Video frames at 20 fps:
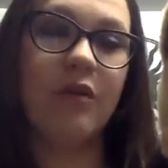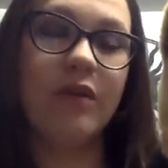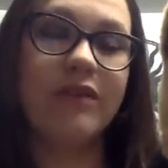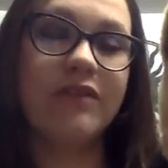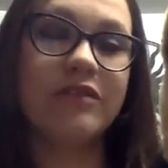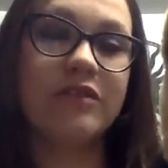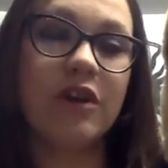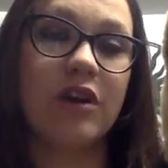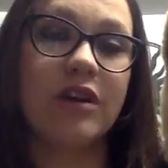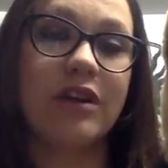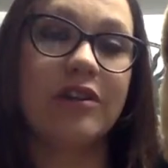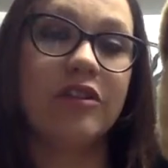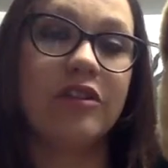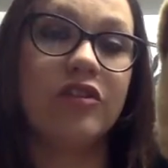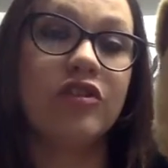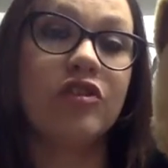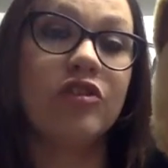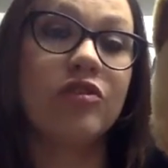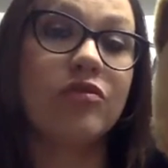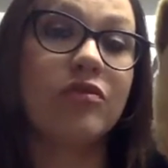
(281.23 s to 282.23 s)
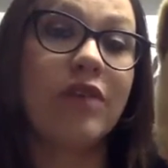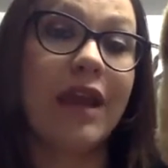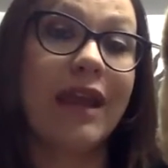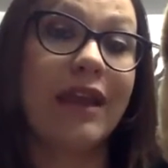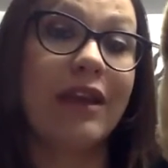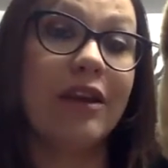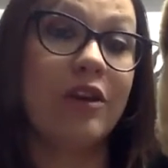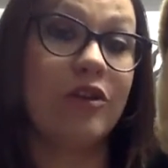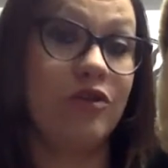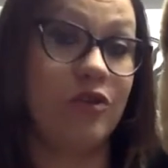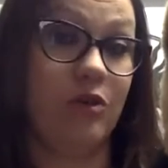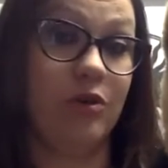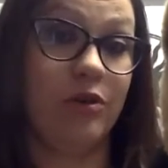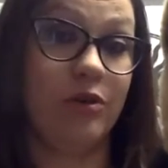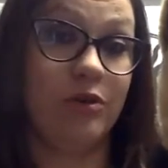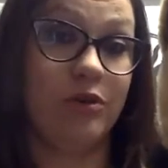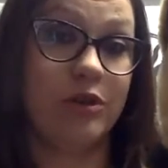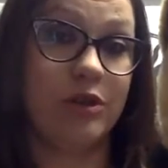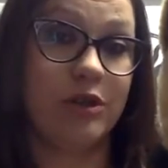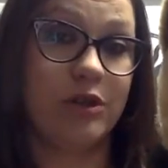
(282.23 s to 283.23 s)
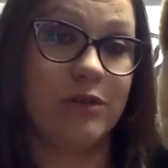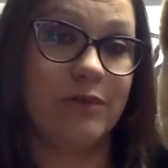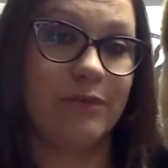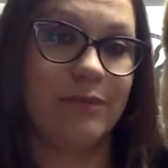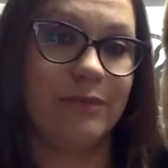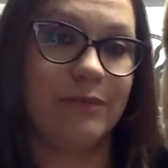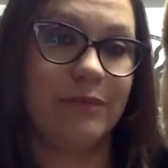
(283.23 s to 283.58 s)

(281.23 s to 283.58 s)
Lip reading: we've started to train George.